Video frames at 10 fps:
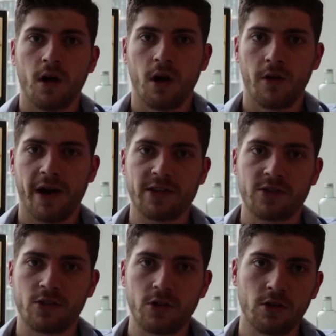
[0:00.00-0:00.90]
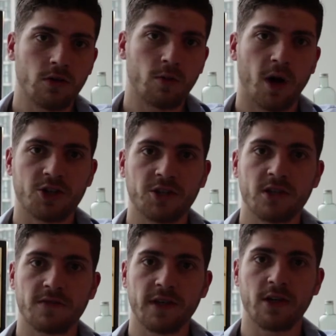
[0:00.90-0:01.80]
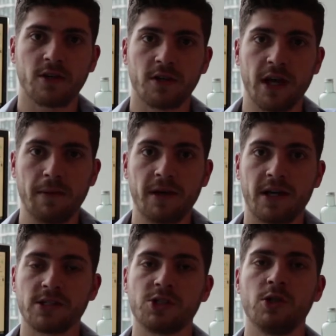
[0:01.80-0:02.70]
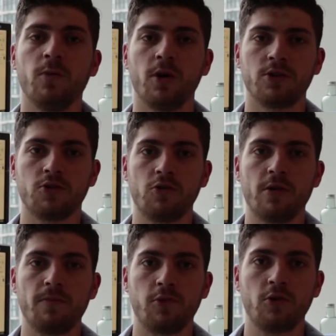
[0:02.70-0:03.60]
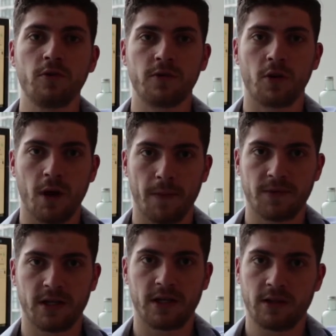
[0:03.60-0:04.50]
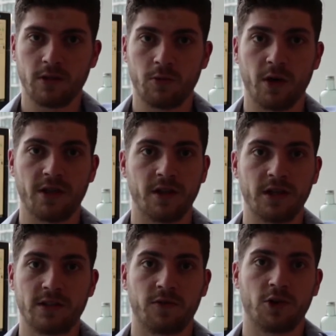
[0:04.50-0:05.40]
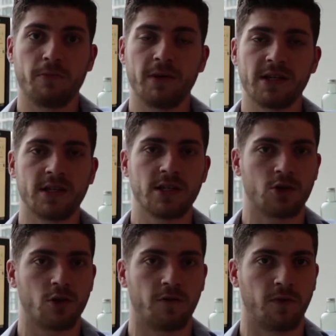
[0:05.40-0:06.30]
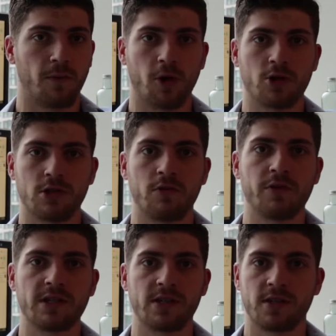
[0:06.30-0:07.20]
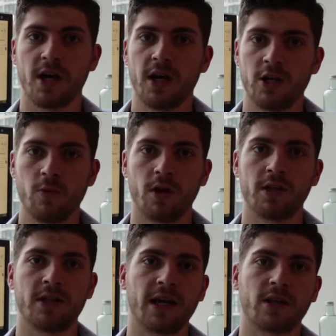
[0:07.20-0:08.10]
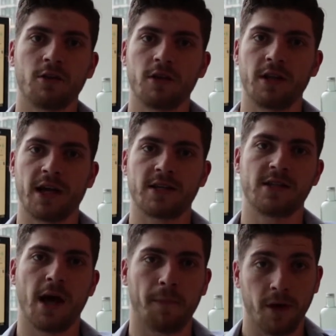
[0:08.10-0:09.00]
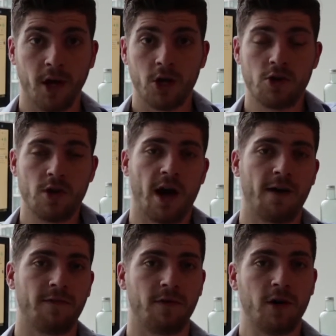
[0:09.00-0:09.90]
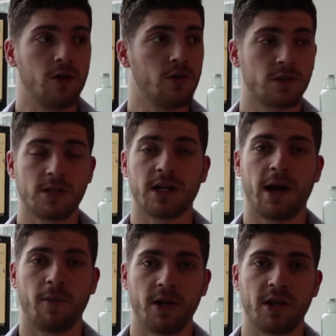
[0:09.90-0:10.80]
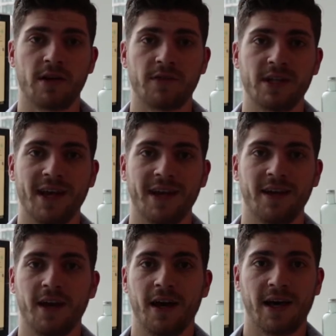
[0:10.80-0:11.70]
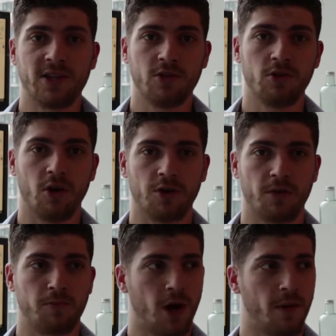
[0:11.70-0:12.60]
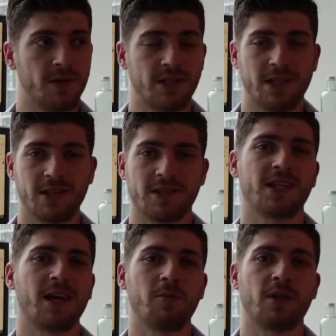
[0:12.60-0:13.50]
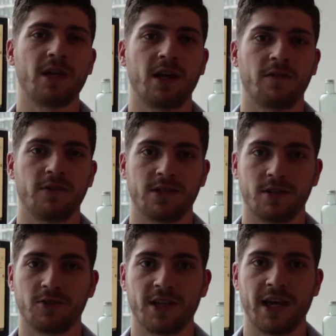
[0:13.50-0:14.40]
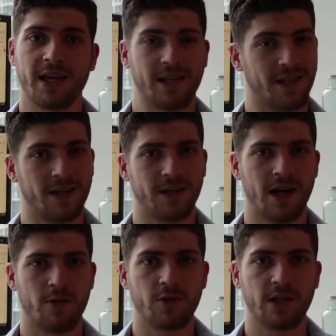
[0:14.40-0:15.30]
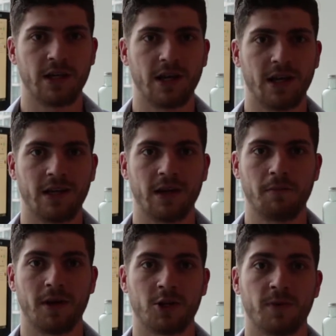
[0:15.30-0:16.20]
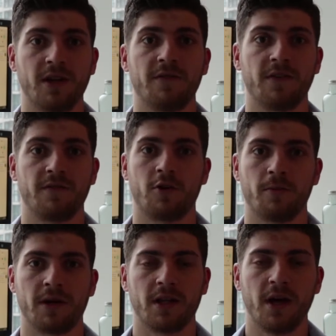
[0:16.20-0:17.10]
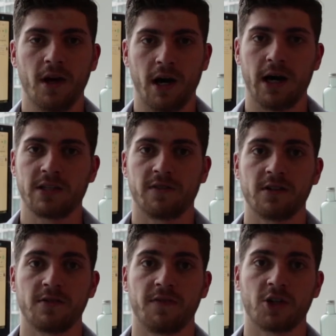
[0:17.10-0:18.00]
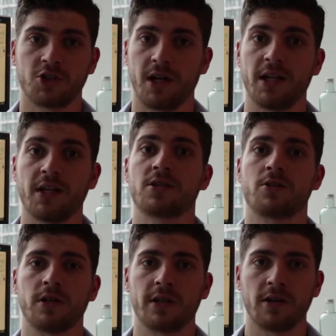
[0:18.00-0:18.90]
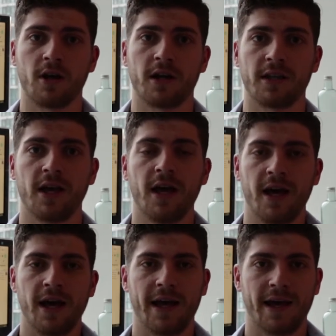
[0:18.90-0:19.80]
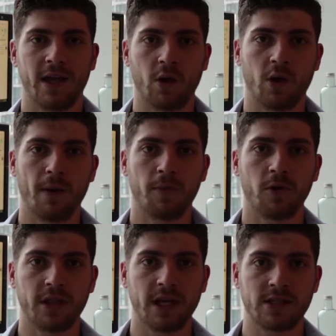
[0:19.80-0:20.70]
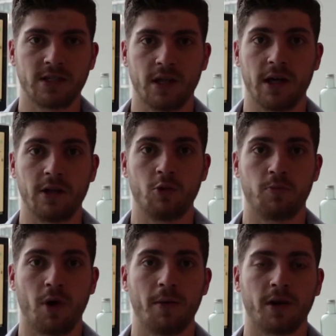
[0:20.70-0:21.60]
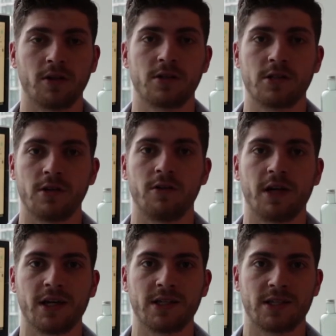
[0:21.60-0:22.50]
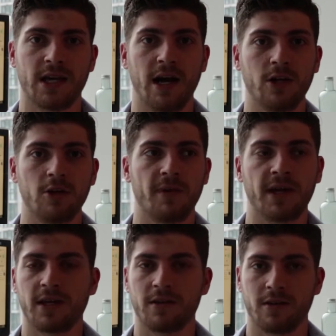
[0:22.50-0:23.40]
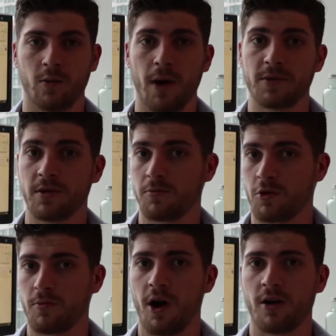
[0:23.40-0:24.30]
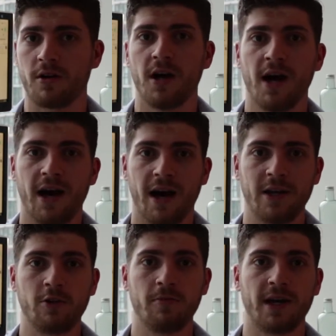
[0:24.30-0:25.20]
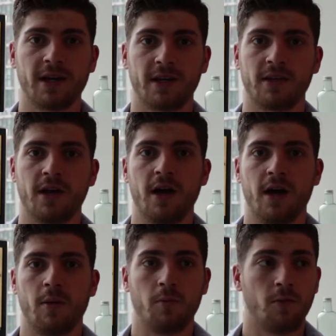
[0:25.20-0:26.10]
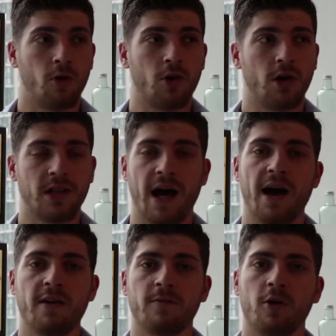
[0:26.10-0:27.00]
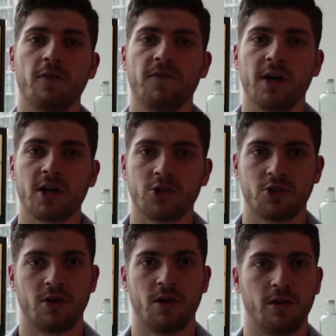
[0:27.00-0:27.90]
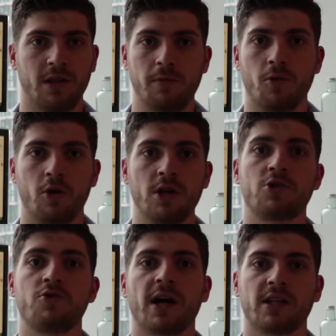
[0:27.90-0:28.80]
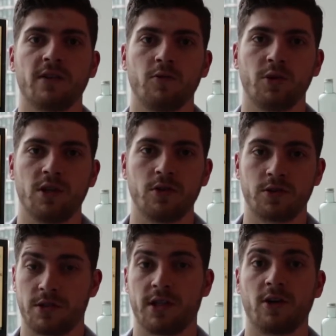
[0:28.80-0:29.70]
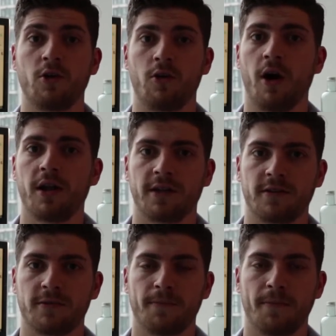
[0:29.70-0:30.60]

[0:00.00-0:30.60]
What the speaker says: Alright, so you're watching this video today because you want to improve your website. Whether it's for your business or for personal reasons, you want to take it to the next step. You have users that come on it every day and you know they're probably seeing the same thing every single day and they're not really getting much benefit from it as far as the functionality that's currently on it. And a couple of things that you're probably considering is how do you make the website more modern? How do you make it more alive, more functional, and more interactive with the users that go on it?